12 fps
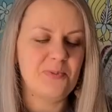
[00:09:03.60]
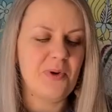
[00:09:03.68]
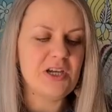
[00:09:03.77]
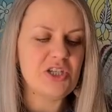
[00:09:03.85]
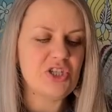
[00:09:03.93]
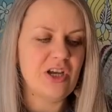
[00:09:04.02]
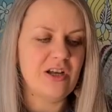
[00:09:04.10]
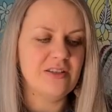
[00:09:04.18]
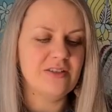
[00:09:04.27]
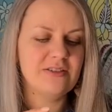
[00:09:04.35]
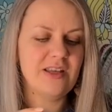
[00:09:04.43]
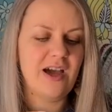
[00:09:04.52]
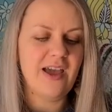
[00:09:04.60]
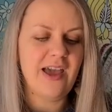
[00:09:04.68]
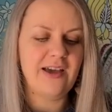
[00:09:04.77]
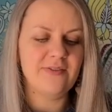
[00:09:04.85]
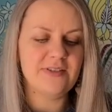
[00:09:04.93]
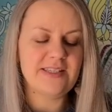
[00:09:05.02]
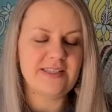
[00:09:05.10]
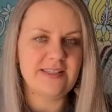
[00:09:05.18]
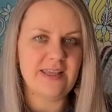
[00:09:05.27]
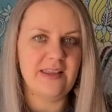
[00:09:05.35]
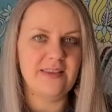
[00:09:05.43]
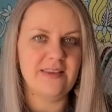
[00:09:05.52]
my childhood. I have a
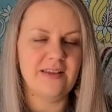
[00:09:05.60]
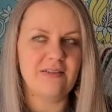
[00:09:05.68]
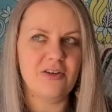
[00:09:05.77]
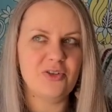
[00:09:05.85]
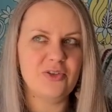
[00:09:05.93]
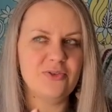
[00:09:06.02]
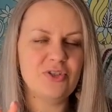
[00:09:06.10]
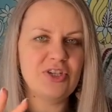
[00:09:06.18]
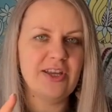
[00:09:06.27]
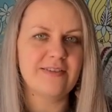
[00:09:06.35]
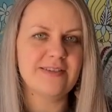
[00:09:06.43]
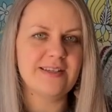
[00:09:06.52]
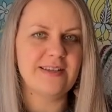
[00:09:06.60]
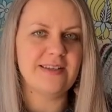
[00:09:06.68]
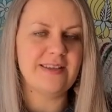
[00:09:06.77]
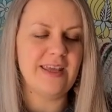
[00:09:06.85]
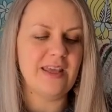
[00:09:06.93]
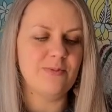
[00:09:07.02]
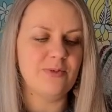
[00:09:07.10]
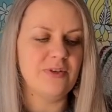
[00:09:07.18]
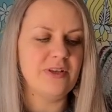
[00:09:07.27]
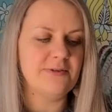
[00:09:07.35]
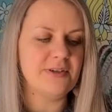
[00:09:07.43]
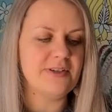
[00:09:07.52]
set. There are two chairs and a table.
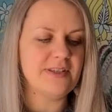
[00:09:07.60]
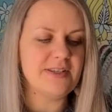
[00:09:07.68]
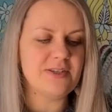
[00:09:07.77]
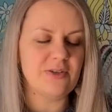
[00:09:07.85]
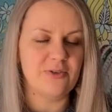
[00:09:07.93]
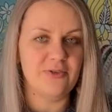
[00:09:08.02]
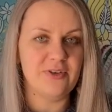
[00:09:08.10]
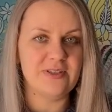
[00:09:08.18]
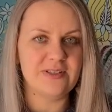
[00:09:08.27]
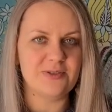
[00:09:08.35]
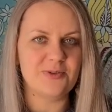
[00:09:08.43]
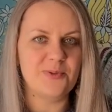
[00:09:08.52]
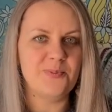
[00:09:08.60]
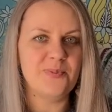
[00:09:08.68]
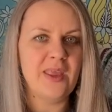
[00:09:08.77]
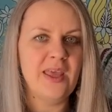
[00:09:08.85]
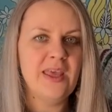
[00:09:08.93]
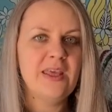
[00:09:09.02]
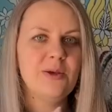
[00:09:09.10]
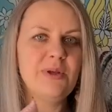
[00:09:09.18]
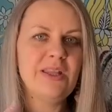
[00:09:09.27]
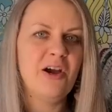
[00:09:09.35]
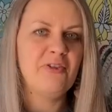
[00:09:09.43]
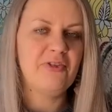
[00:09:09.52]
They were in Sophia's room.
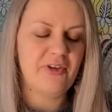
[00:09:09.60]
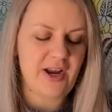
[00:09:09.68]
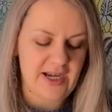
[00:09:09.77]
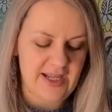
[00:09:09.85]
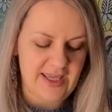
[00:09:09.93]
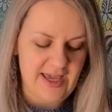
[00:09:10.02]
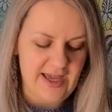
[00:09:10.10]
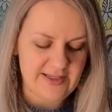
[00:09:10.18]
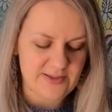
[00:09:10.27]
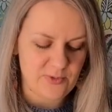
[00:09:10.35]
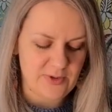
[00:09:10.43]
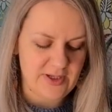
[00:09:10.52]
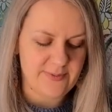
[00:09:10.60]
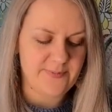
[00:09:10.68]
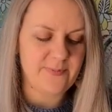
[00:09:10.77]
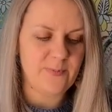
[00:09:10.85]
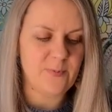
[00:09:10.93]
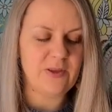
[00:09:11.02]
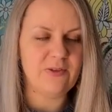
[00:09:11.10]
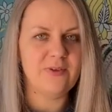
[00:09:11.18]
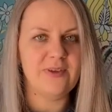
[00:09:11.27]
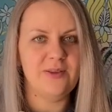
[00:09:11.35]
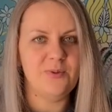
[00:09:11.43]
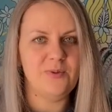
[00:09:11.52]
But now Frannie has one. We
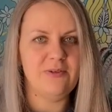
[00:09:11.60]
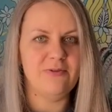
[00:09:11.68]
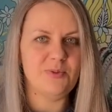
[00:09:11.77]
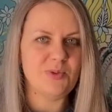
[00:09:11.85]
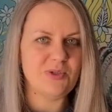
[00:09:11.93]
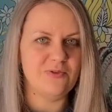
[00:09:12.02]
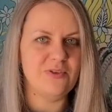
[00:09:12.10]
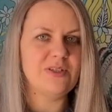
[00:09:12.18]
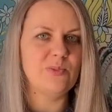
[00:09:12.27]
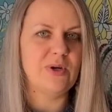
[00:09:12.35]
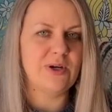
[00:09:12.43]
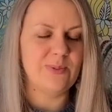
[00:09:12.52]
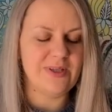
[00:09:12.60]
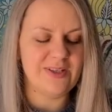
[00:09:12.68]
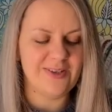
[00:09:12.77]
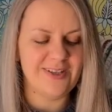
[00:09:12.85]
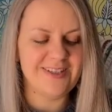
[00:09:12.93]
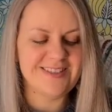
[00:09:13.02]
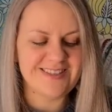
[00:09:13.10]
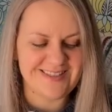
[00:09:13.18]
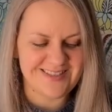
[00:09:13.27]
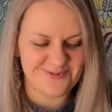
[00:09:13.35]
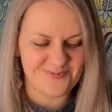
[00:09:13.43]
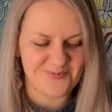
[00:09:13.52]
took it away from Sophia's Barbie
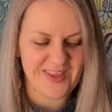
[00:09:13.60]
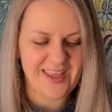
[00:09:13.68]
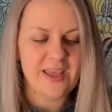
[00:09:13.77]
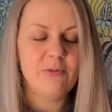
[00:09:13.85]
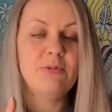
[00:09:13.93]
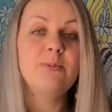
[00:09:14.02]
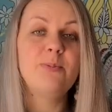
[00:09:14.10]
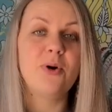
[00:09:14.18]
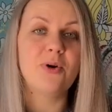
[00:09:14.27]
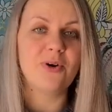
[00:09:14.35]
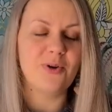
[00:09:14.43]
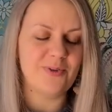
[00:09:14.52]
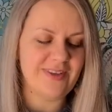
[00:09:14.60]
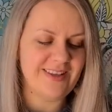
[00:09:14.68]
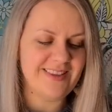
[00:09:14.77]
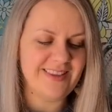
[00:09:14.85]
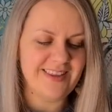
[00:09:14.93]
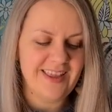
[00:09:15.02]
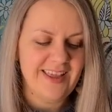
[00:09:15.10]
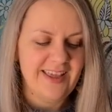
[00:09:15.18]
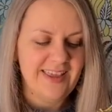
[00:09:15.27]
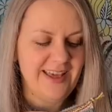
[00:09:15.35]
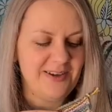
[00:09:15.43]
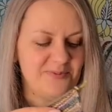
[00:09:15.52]
dolls. We borrowed it.
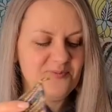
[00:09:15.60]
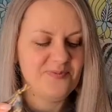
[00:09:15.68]
Yeah.